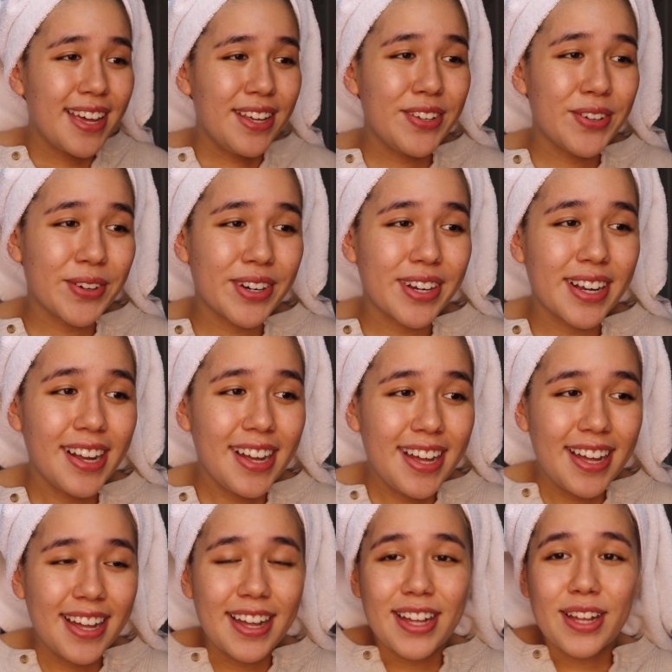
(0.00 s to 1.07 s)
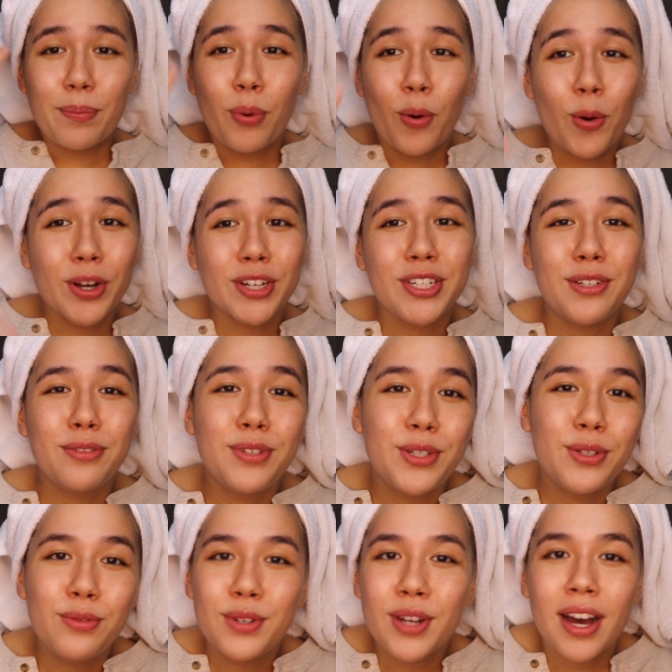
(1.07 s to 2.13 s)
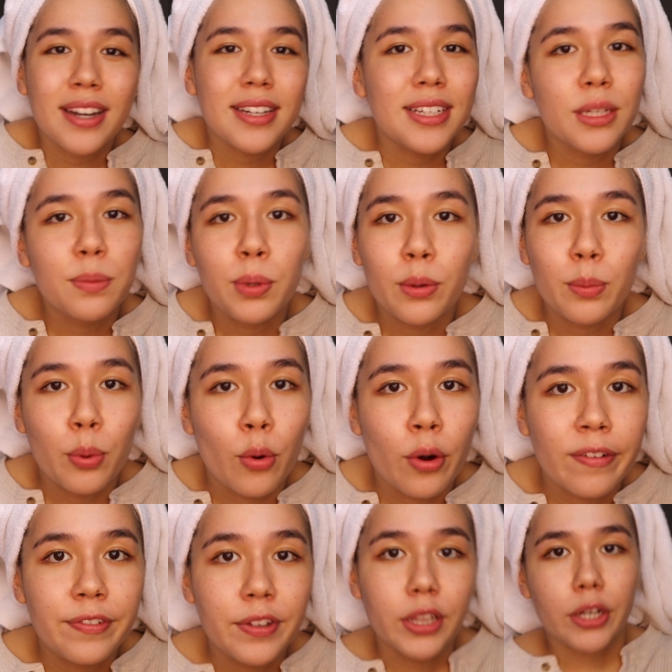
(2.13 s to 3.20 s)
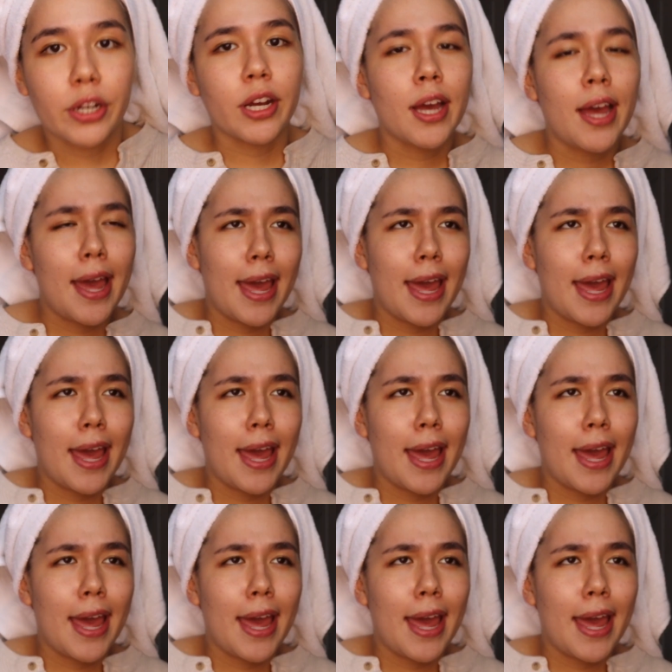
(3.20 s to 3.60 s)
Your pores, you do not need to put pore filler.